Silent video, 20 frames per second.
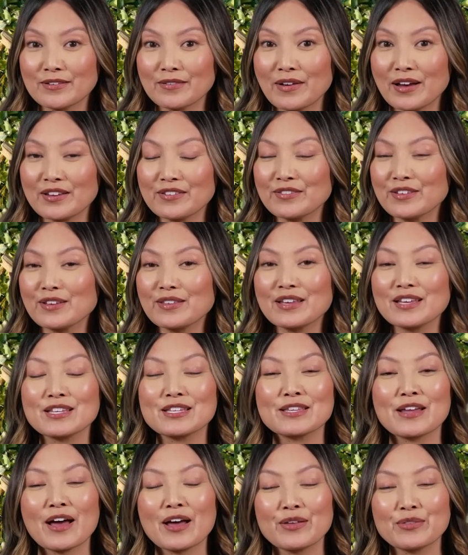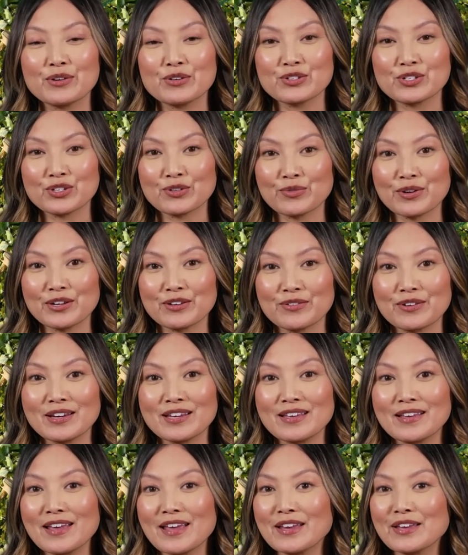By filling silos
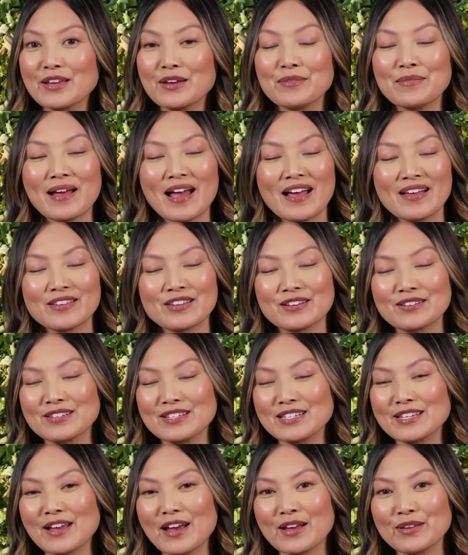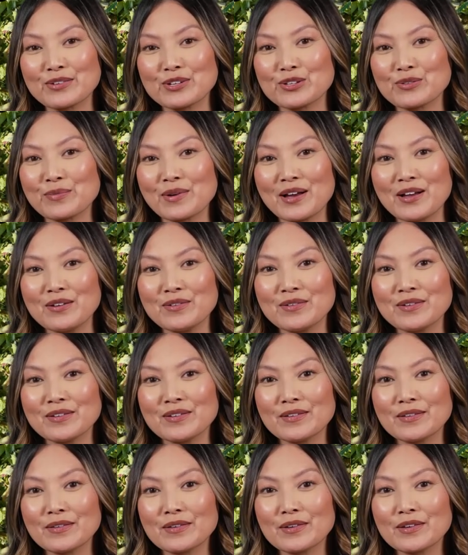quickly and compacting the silage
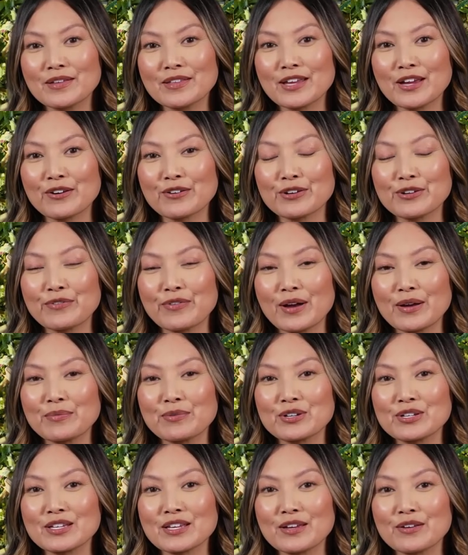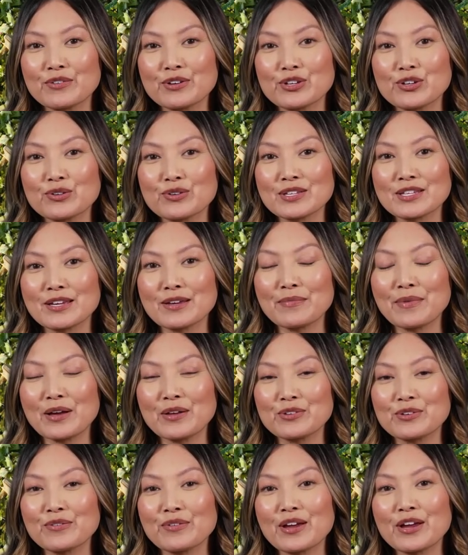well, dairy farmers can reduce the
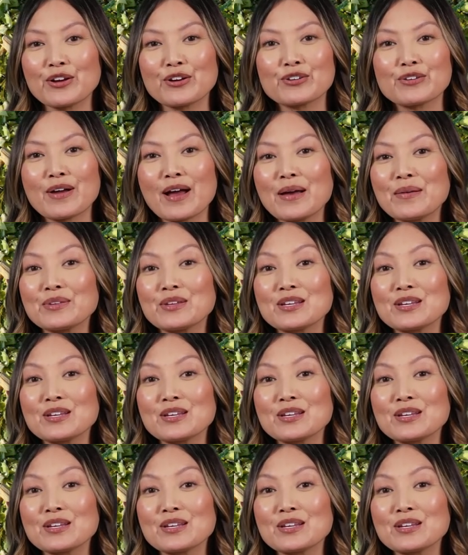amount of air trapped